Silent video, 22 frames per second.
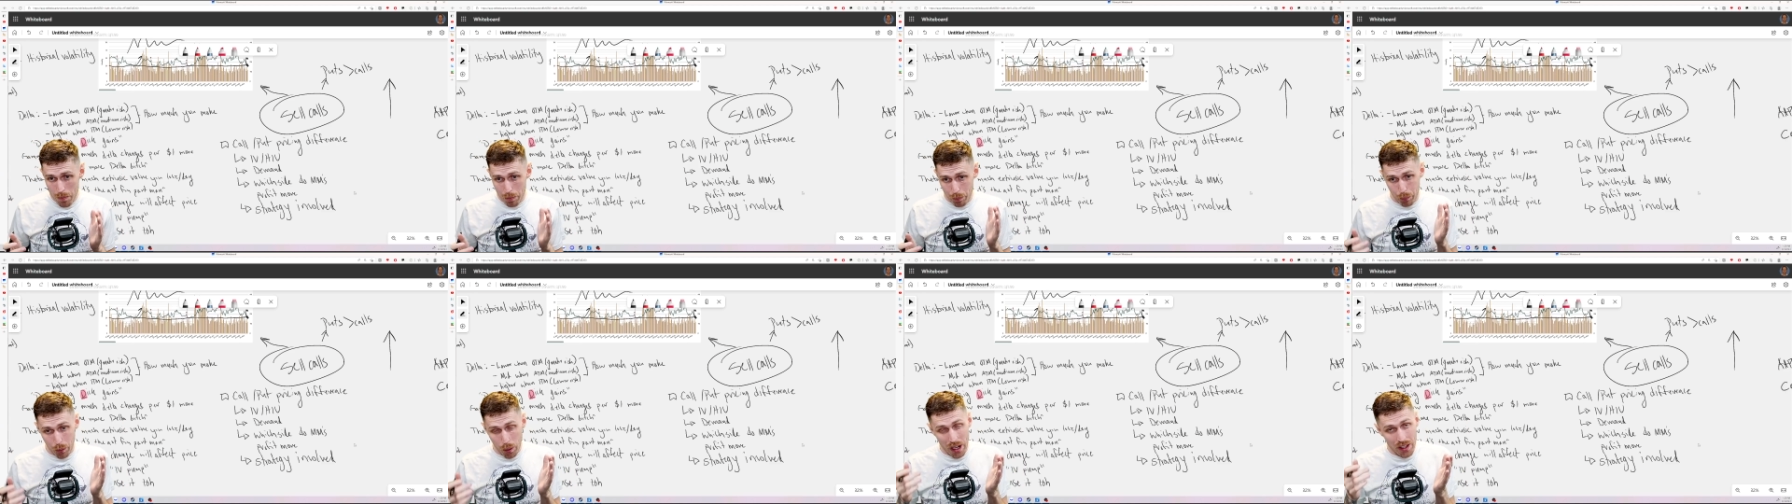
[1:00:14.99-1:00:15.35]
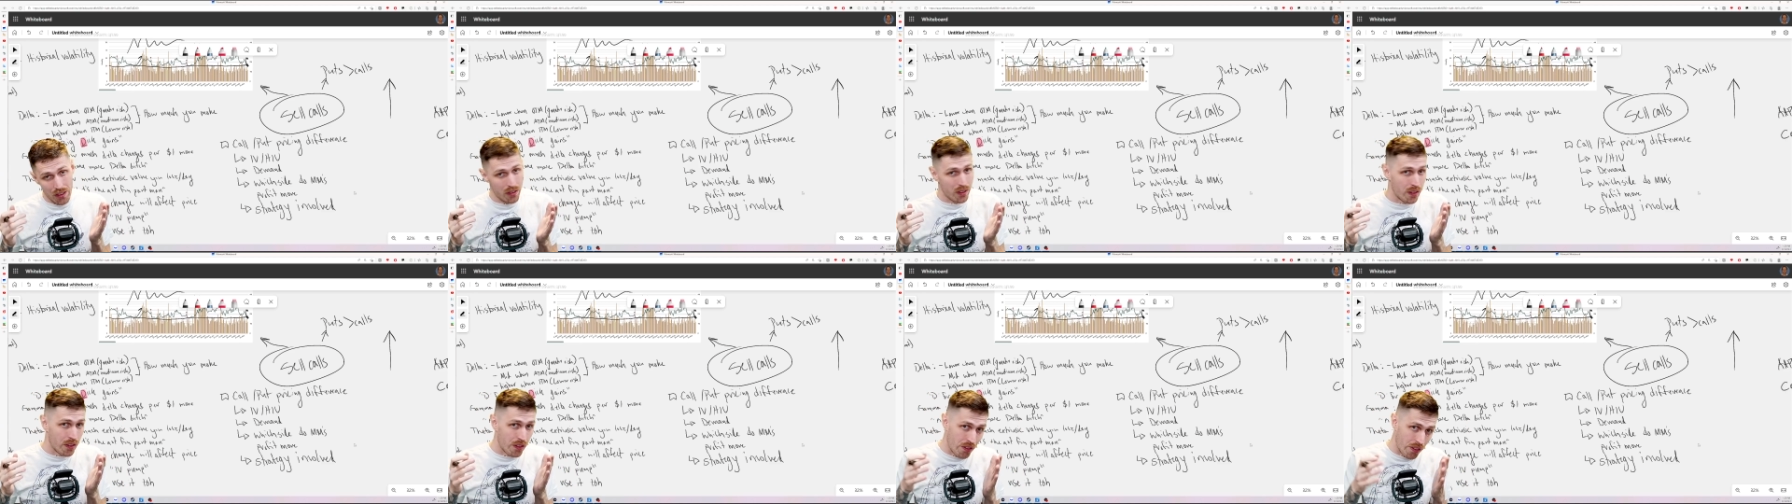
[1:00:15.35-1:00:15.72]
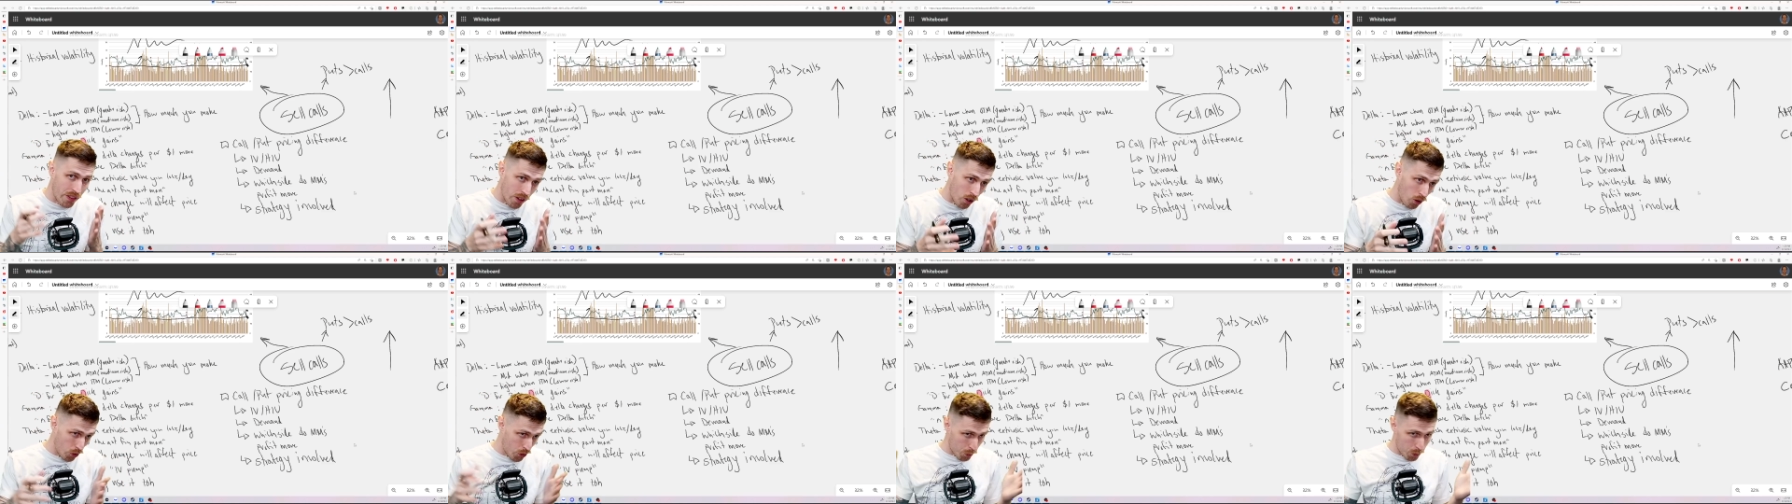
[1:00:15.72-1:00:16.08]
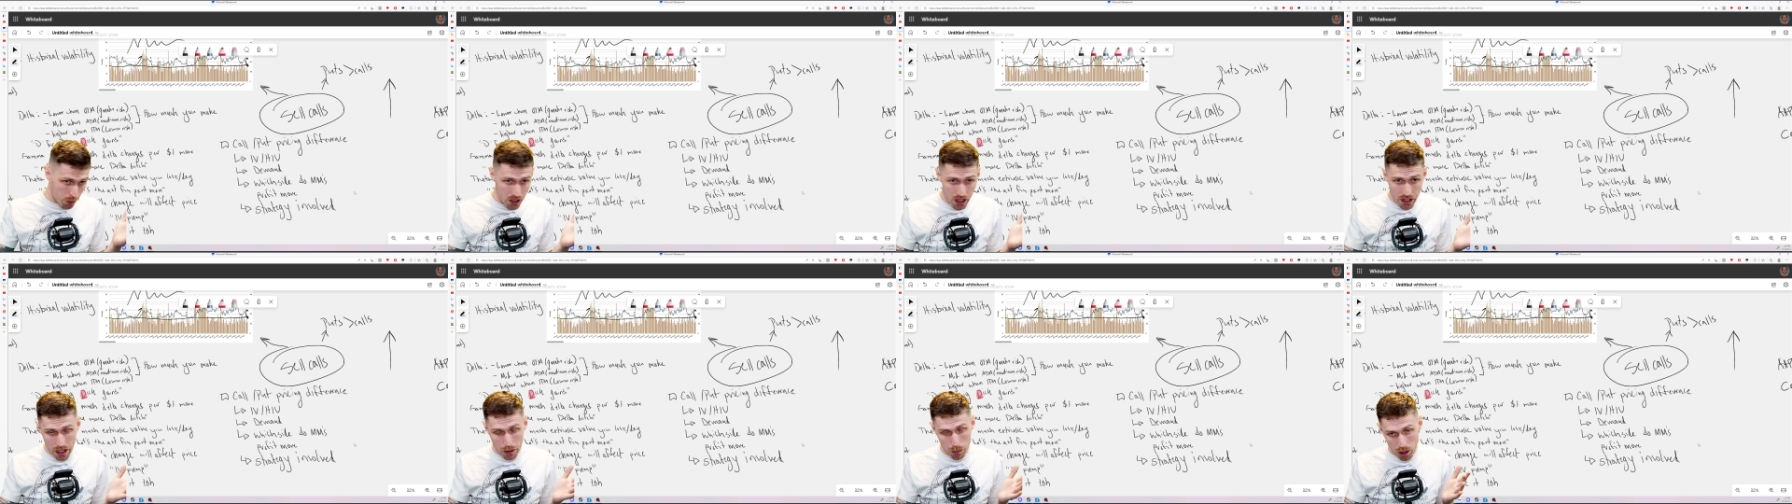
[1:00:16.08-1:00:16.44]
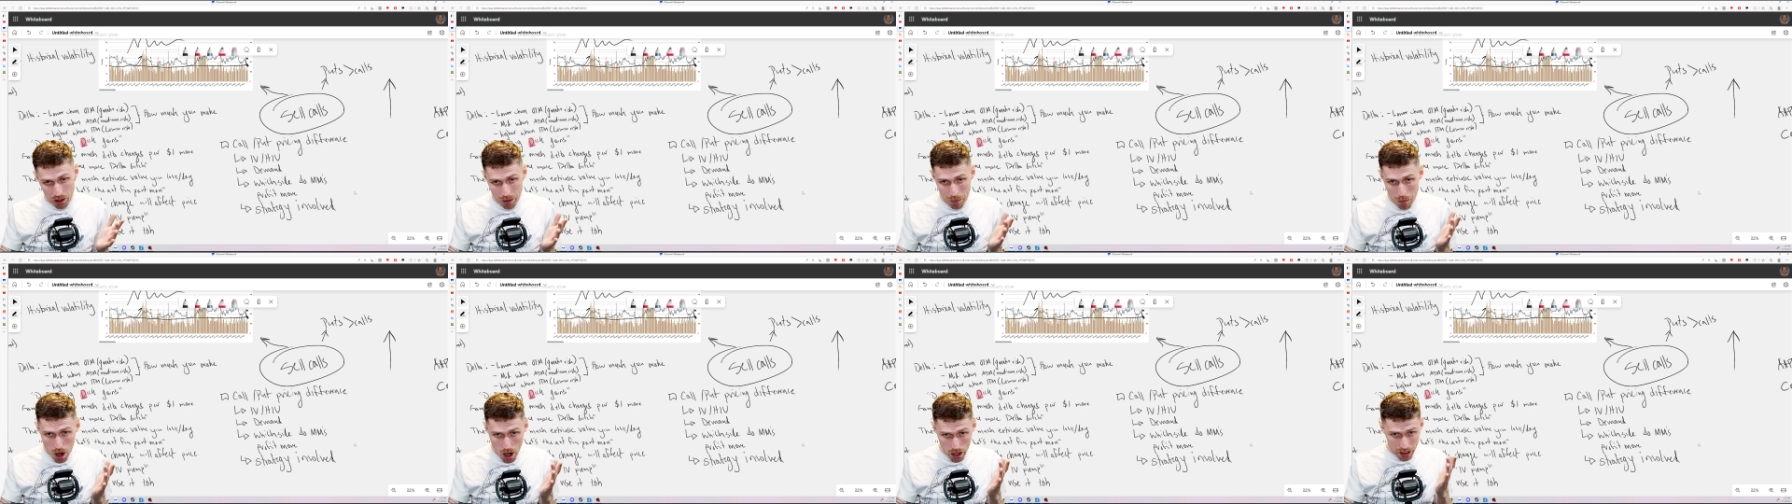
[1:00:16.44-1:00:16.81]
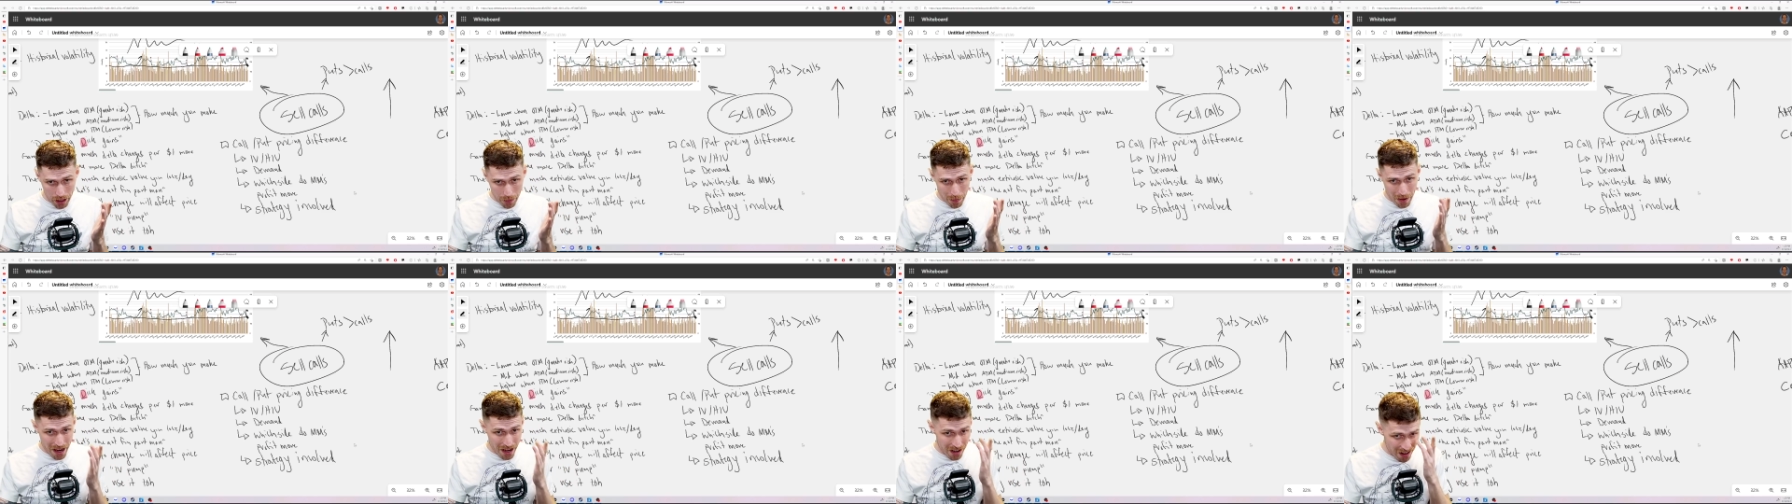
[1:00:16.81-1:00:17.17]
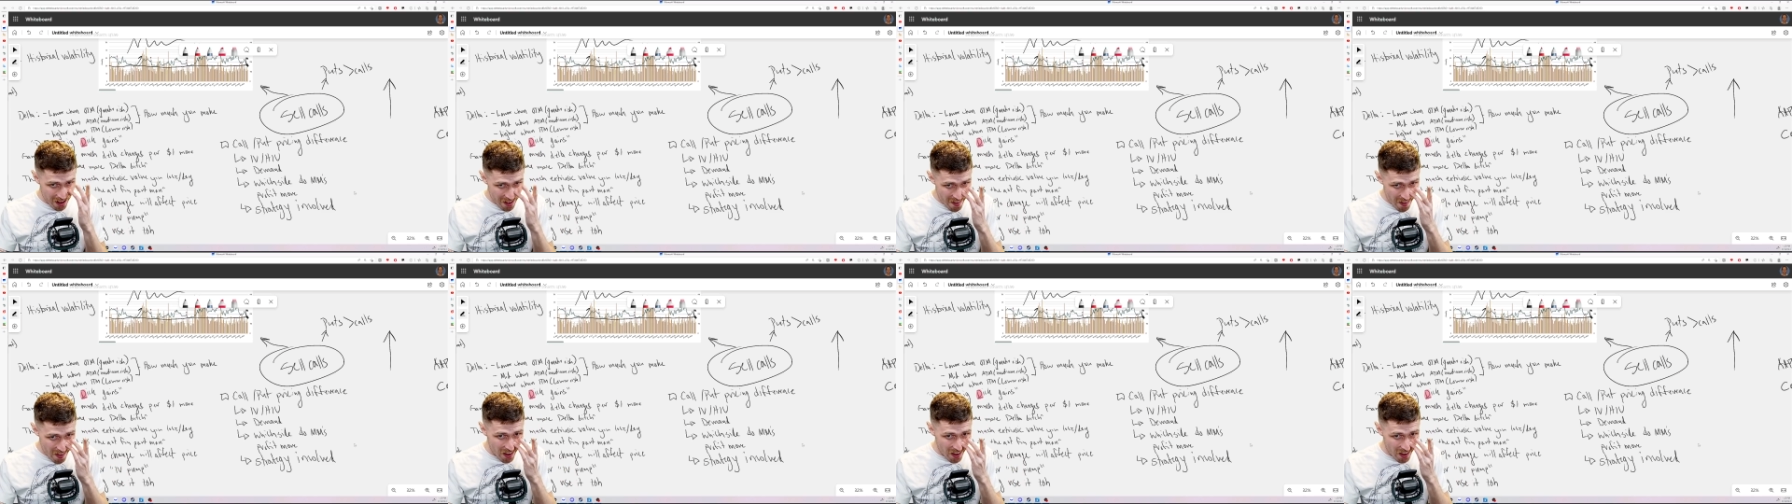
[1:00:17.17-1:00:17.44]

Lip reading: but ultimately they run the market, man.